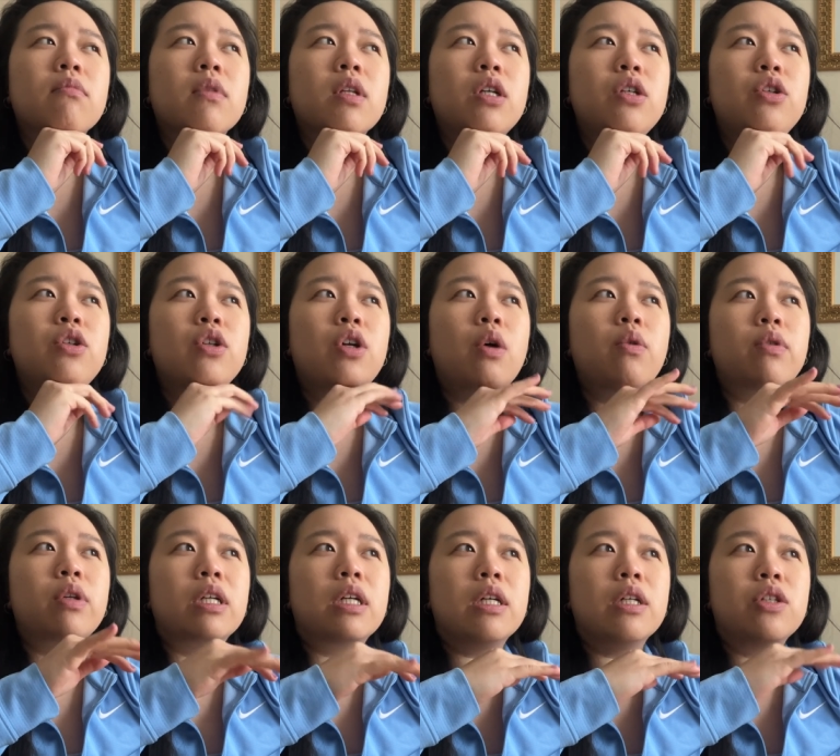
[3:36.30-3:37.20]
you
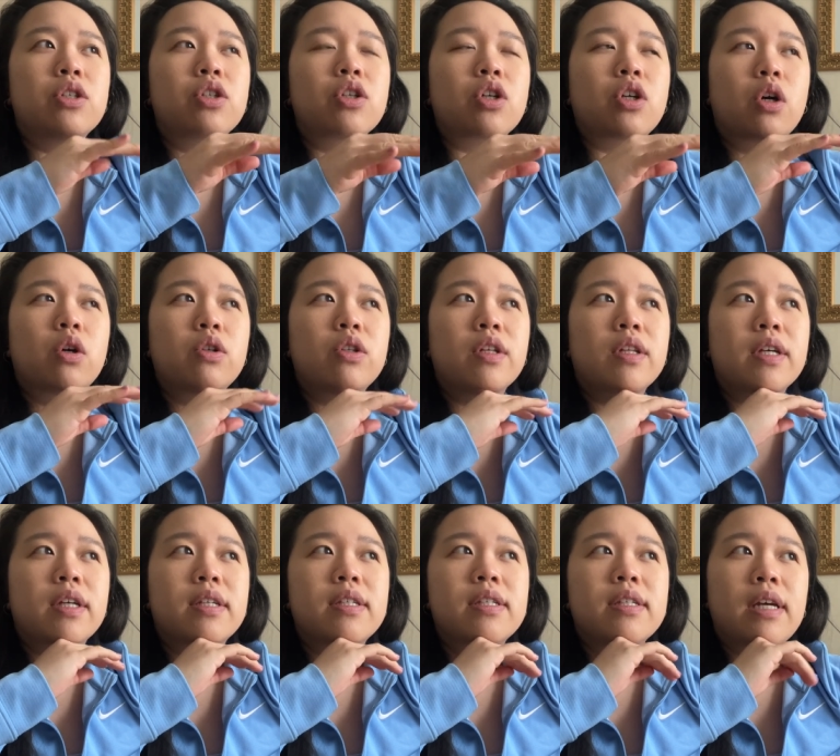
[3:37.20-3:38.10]
don't need to go to the
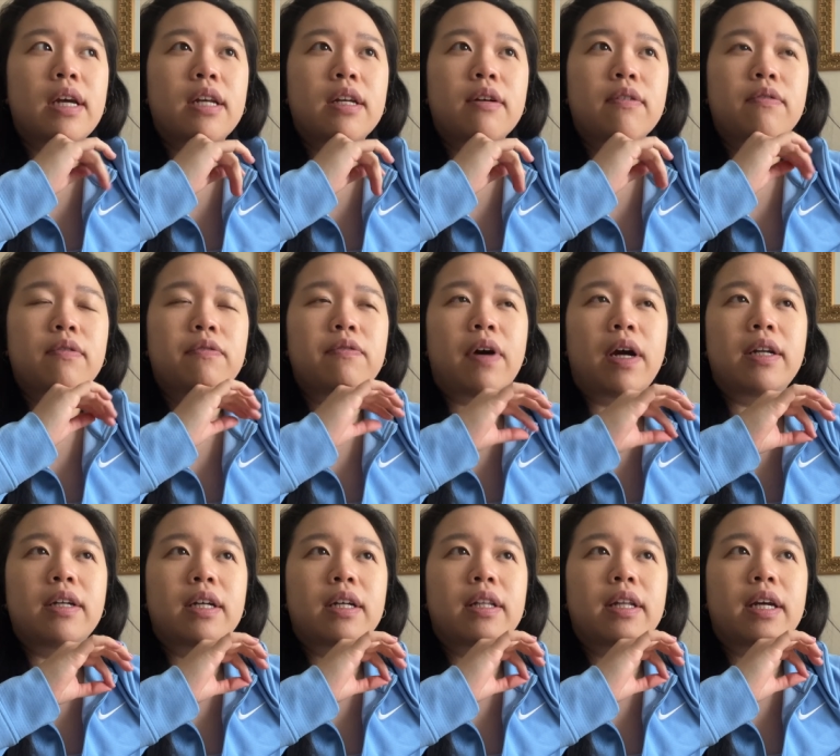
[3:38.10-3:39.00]
extent of
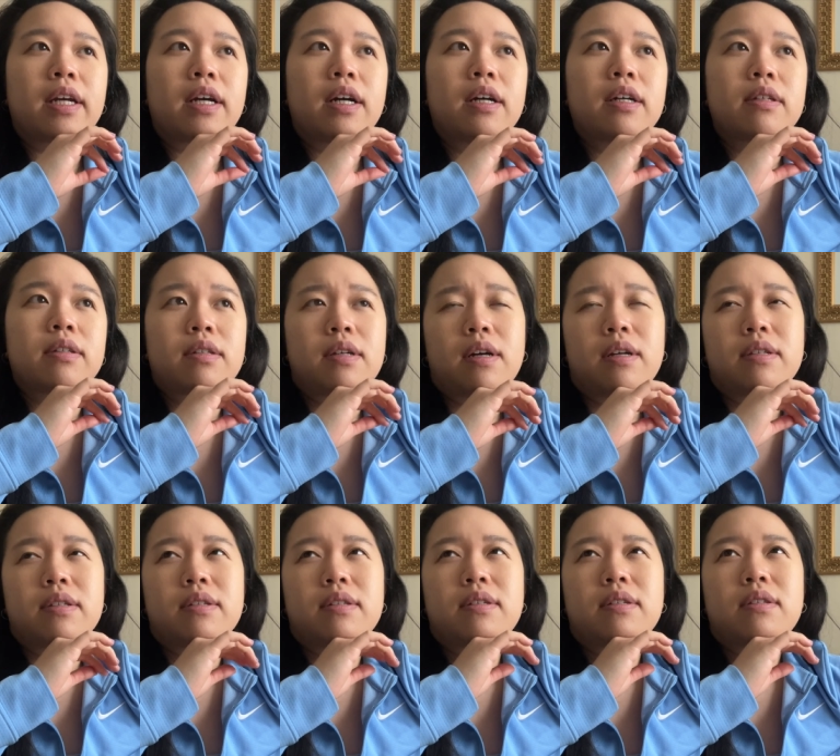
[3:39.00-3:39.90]
finding like a,
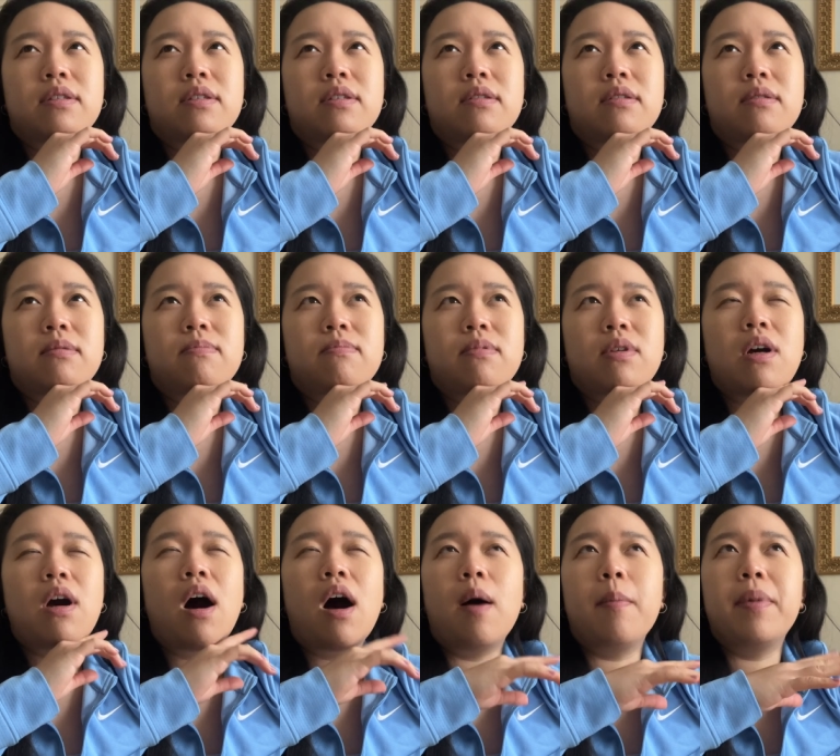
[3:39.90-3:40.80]

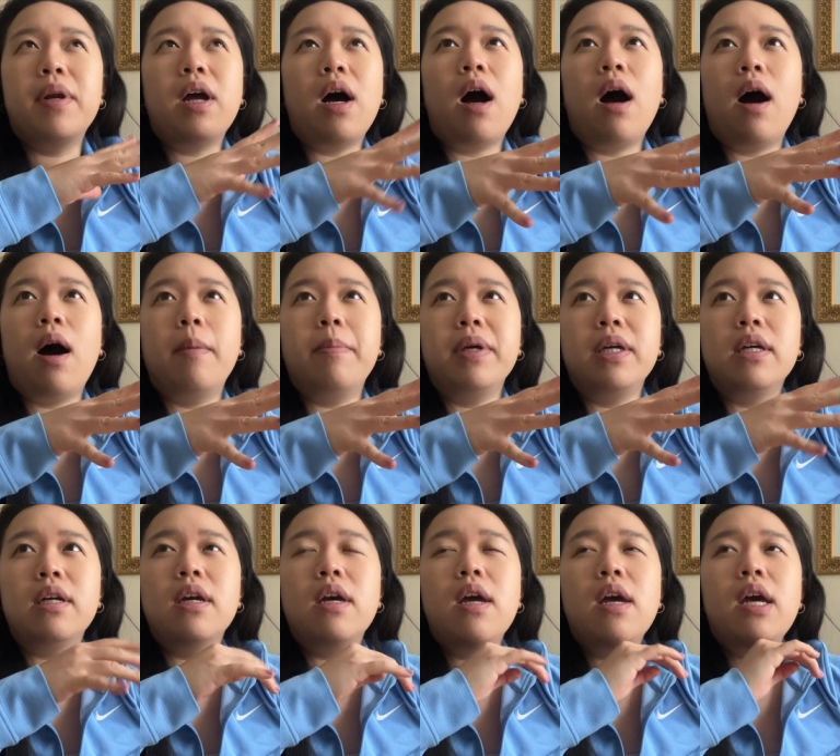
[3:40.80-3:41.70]
common
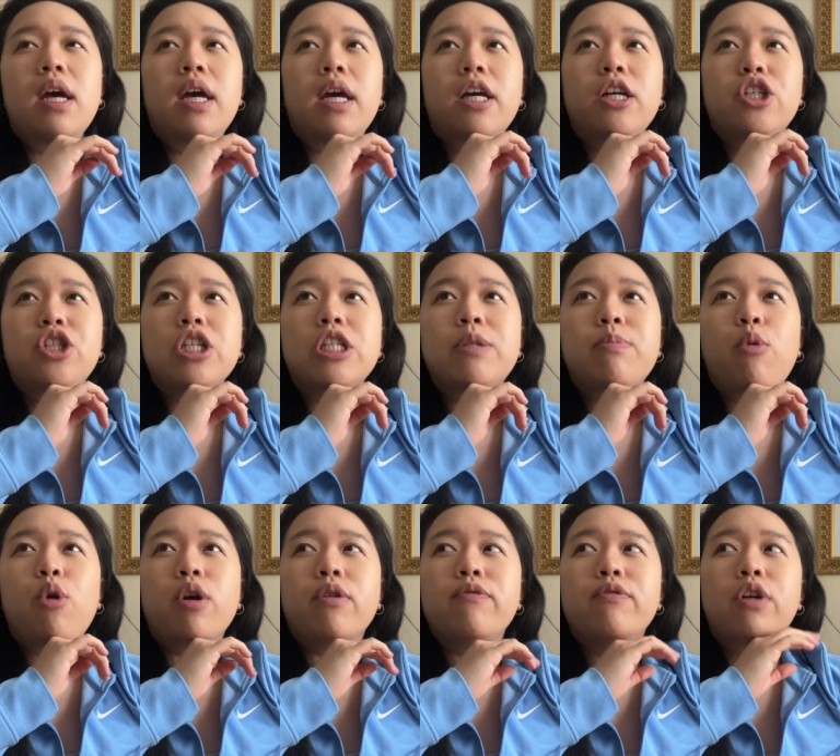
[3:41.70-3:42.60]
hobby. It's just
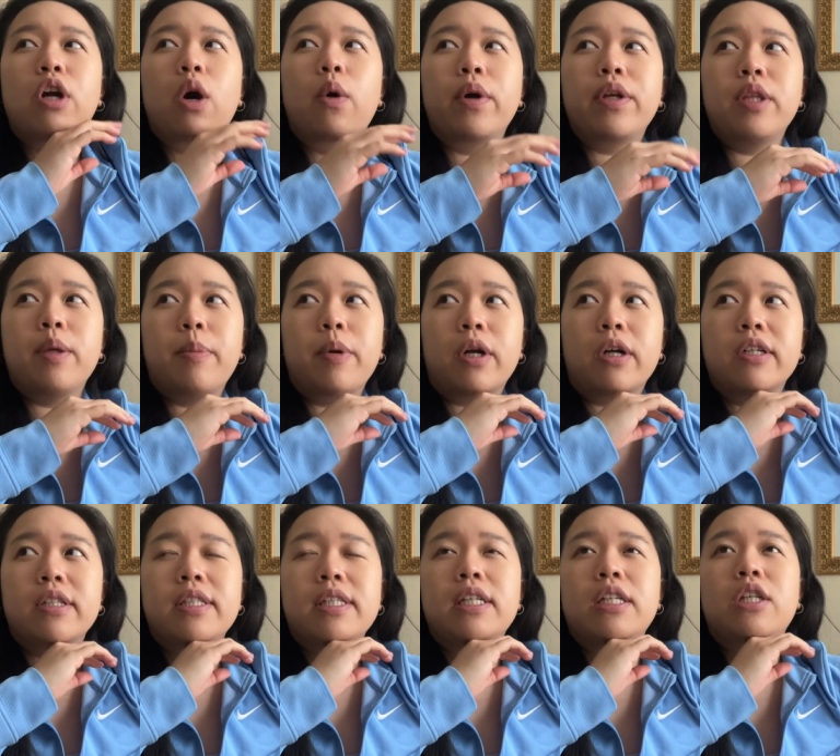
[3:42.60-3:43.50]
more of knowing the
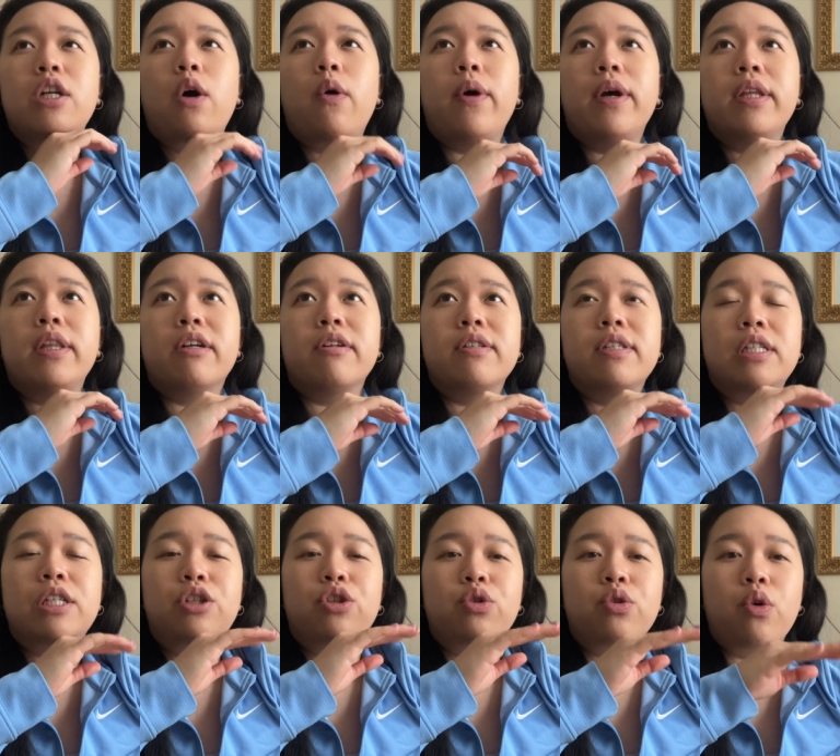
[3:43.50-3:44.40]
person, knowing their
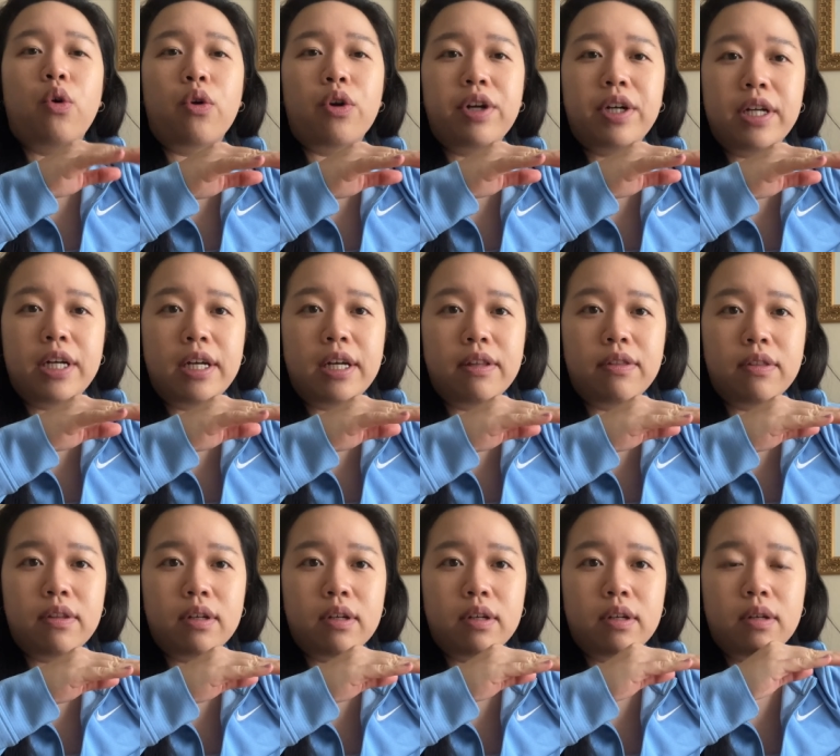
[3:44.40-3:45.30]
seniority
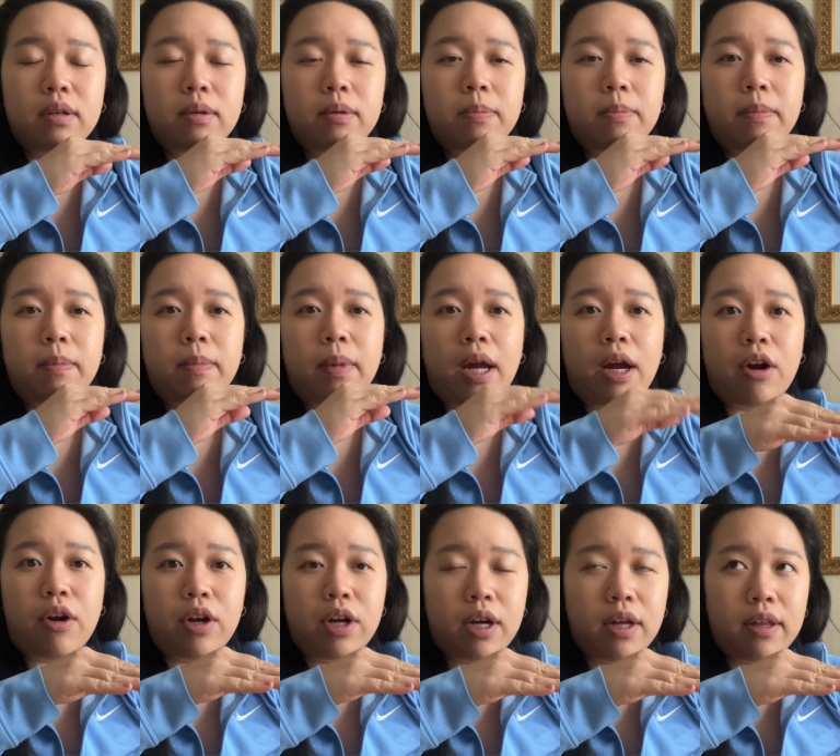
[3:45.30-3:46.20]
in the
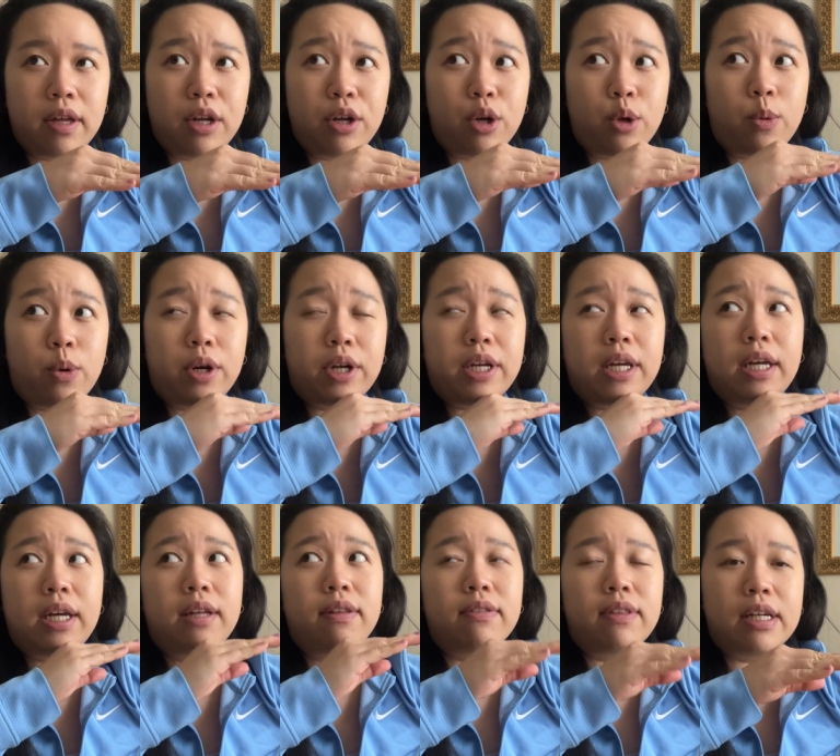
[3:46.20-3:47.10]
area that you're
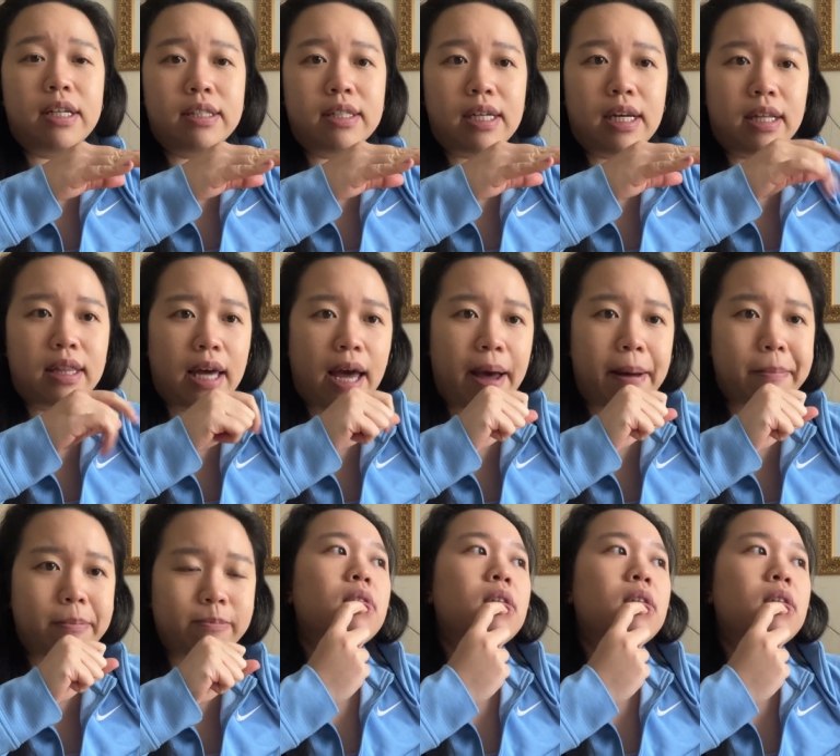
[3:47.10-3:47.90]
working in, things like that.